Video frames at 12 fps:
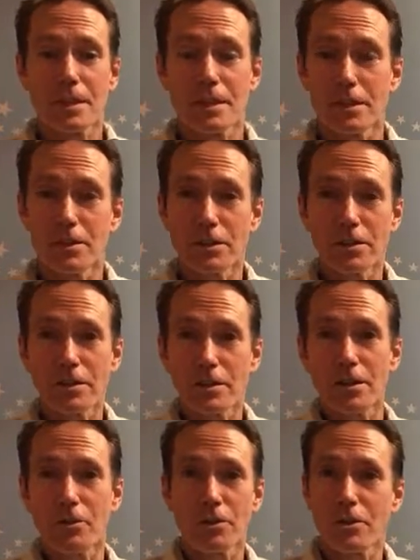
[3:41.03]
You
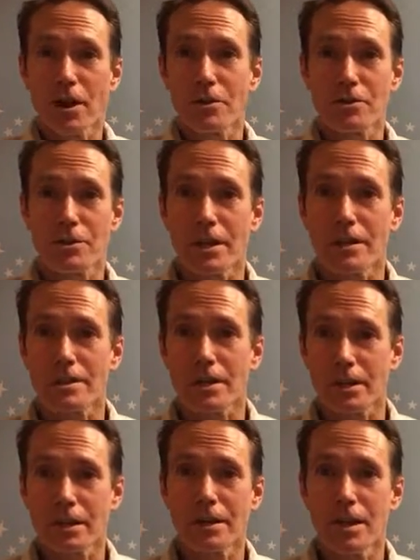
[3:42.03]
know, there are other sites
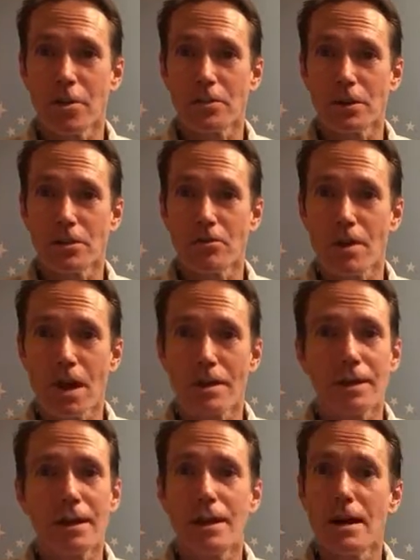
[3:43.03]
that can help you do
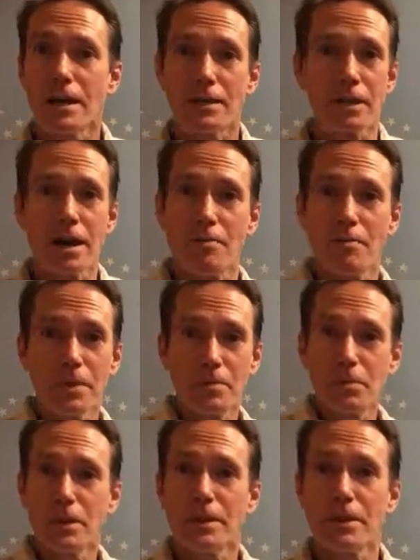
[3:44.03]
that, and you have
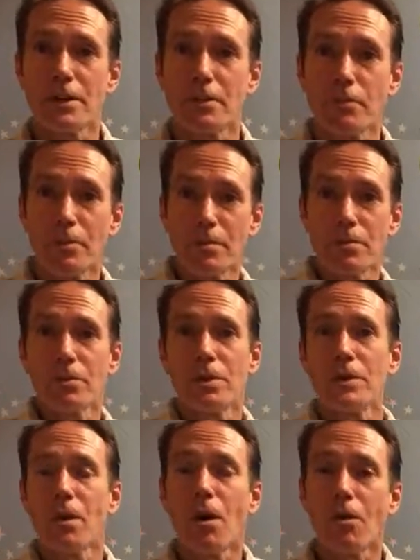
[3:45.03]
people in there, different people
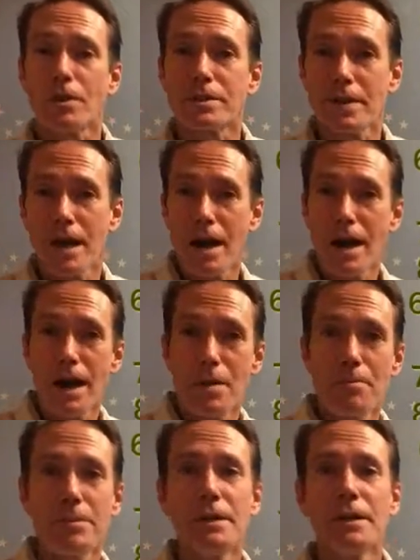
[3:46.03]
in all the
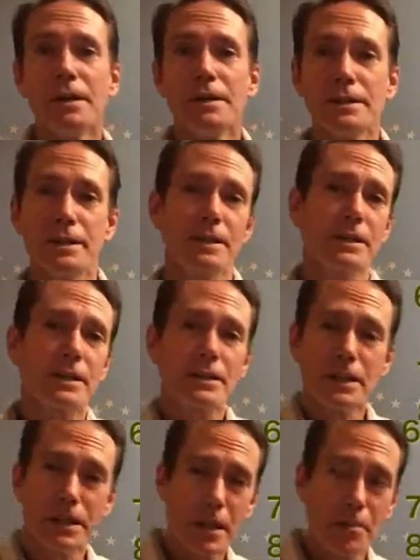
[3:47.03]
time. You
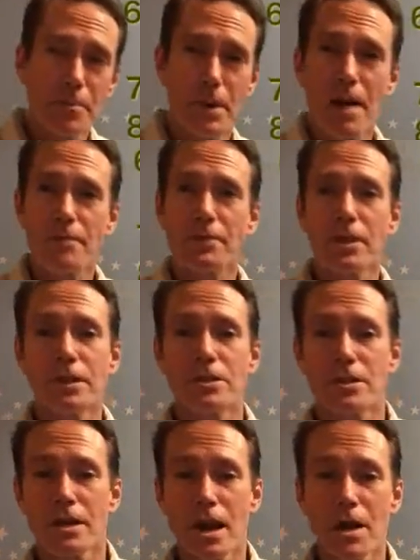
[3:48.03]
clean it up after
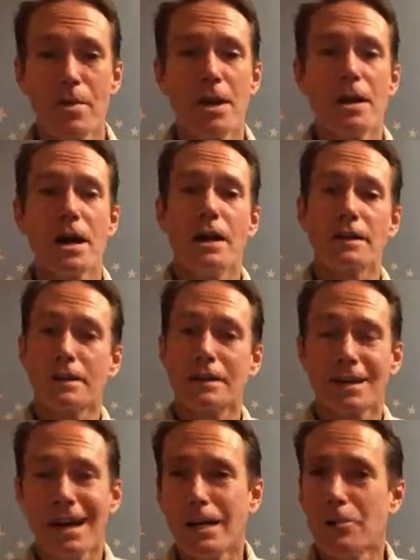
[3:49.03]
each time, and you
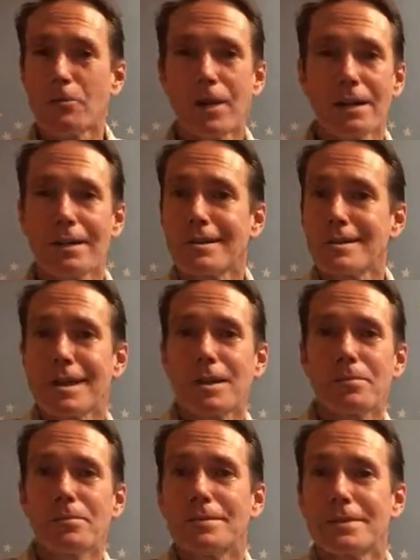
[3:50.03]
kind of run it. It's like
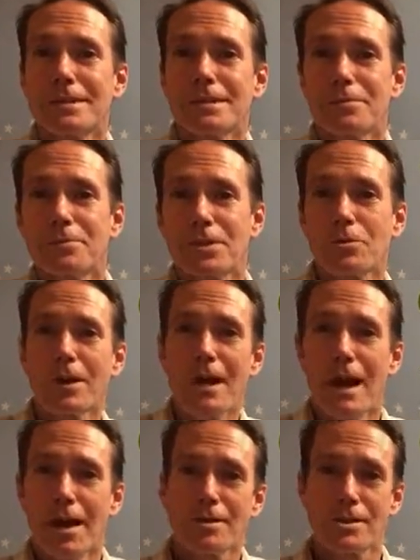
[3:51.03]
between
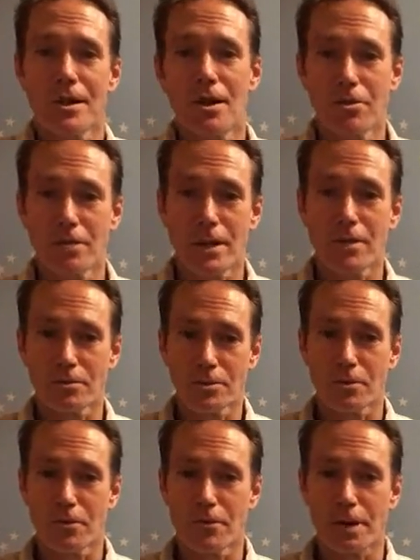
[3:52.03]
a house and a hotel
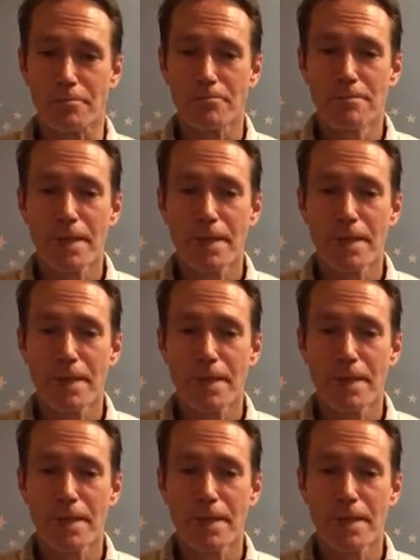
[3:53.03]
sort of thing.